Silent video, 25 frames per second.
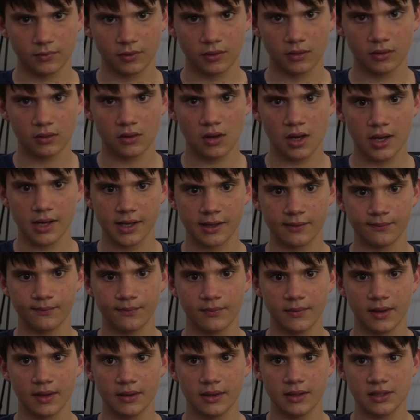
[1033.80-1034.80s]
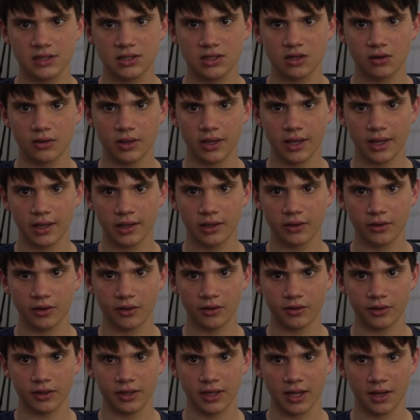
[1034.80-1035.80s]
Alrighty, now let's go ahead and go
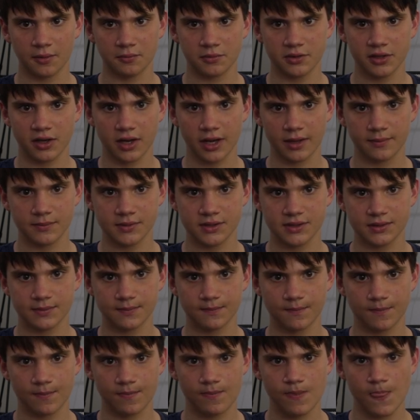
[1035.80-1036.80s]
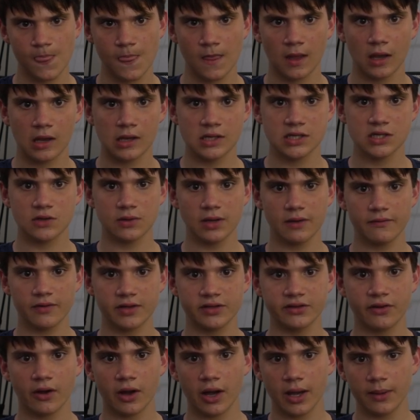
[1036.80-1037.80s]
to game types. So we have a
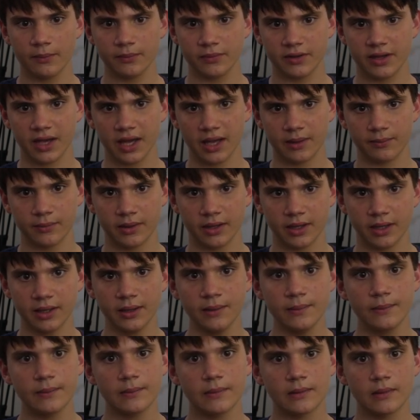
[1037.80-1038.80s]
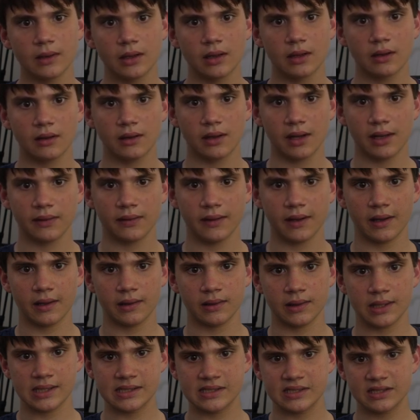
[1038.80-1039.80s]
timed game here, and
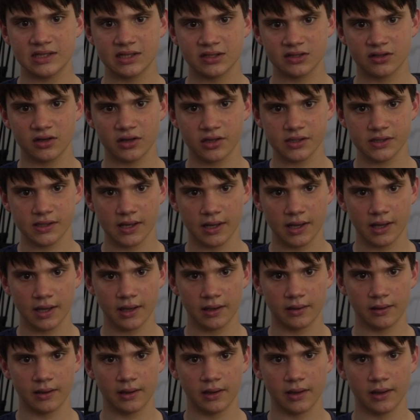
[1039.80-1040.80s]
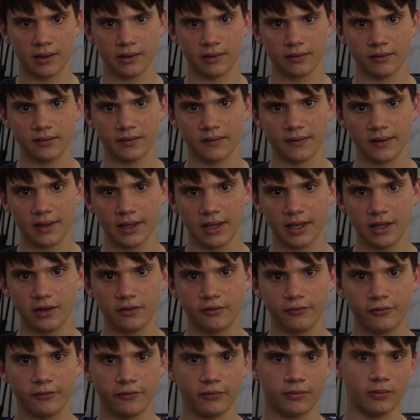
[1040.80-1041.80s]
then this just goes ahead and
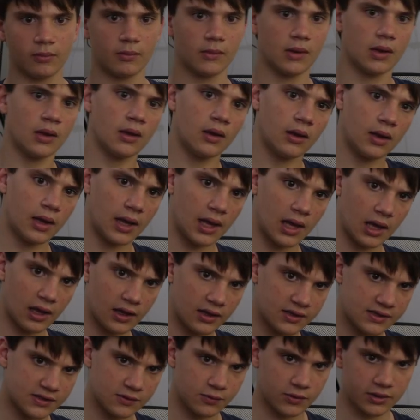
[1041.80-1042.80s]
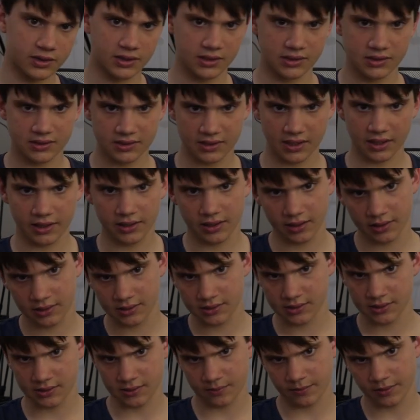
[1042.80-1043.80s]
if S, which is
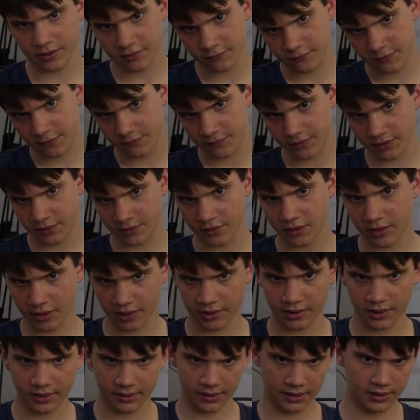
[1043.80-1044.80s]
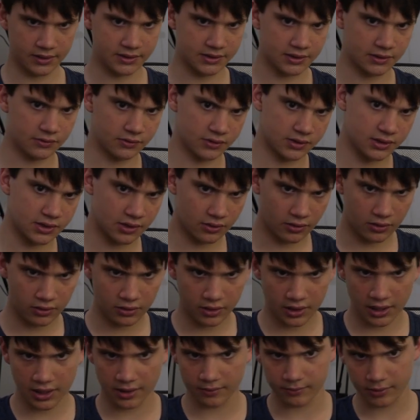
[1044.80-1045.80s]
seconds, is above 59, then S equals
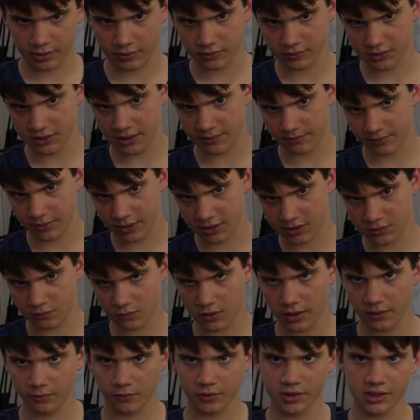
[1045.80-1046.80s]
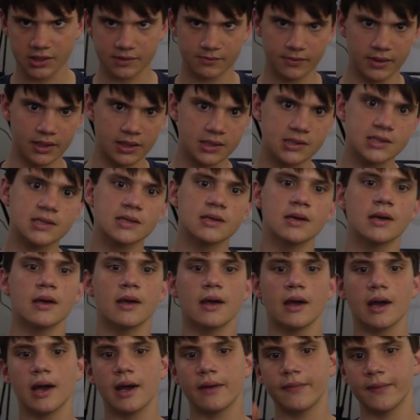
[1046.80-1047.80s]
0, M equals M plus 1, which is minutes,
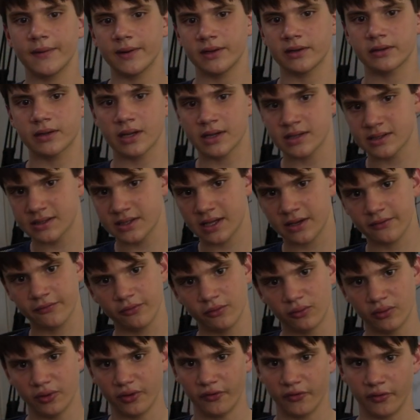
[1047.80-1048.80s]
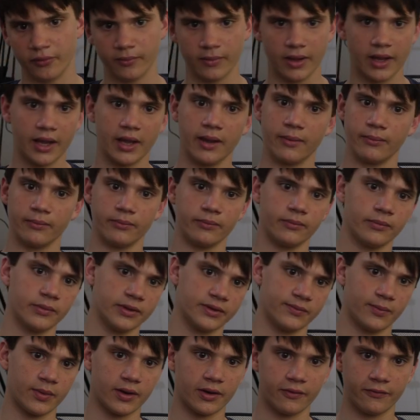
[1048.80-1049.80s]
and then it does that for all of them. M is
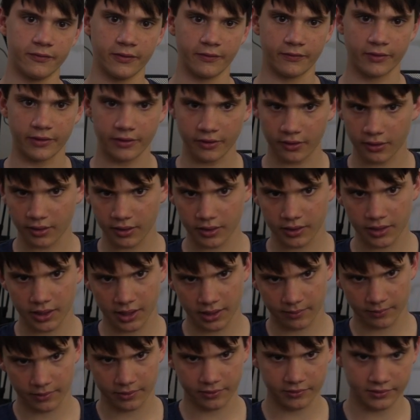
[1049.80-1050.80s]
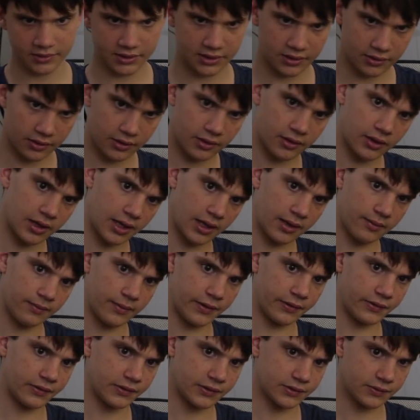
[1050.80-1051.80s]
above 59, M equals 0, M
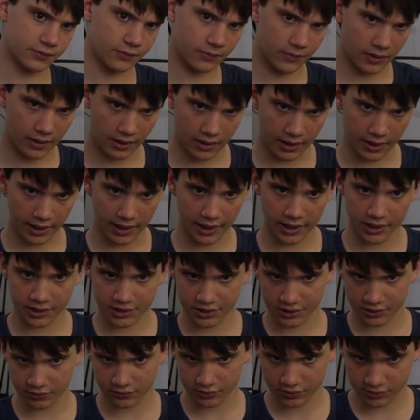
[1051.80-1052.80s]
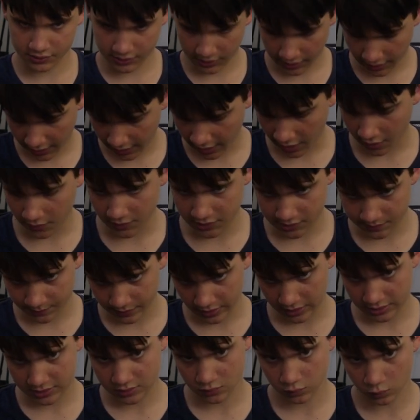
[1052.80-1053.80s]
equals, H equals hours
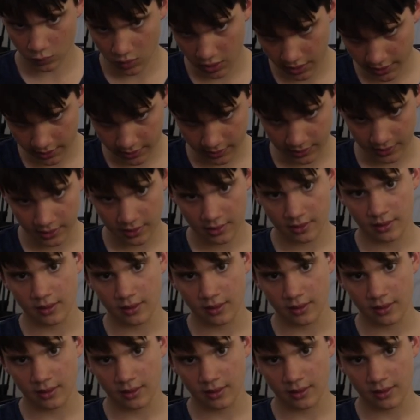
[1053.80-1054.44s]
plus 1.